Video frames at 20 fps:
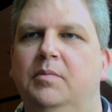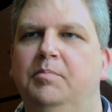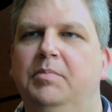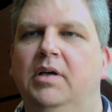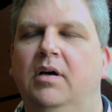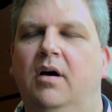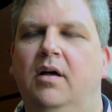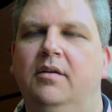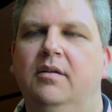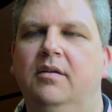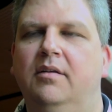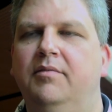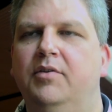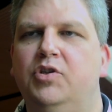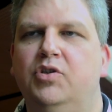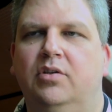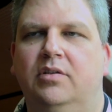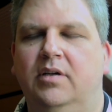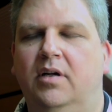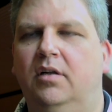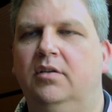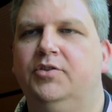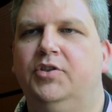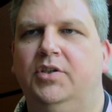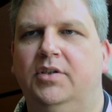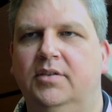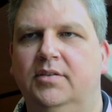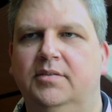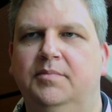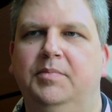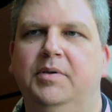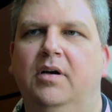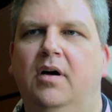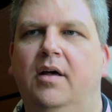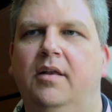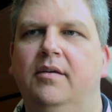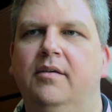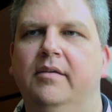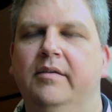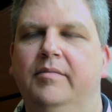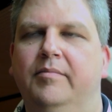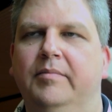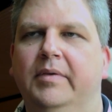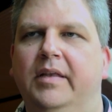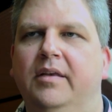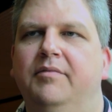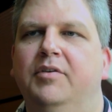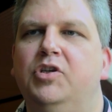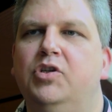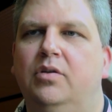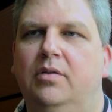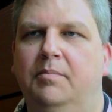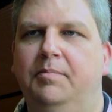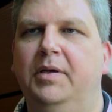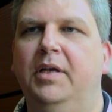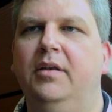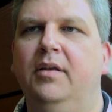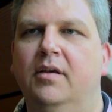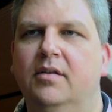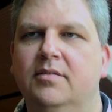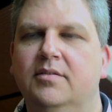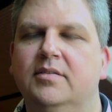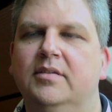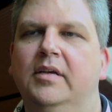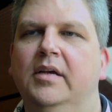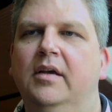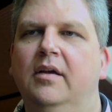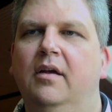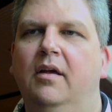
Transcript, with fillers: beyond individual cultures, beyond individual opinions,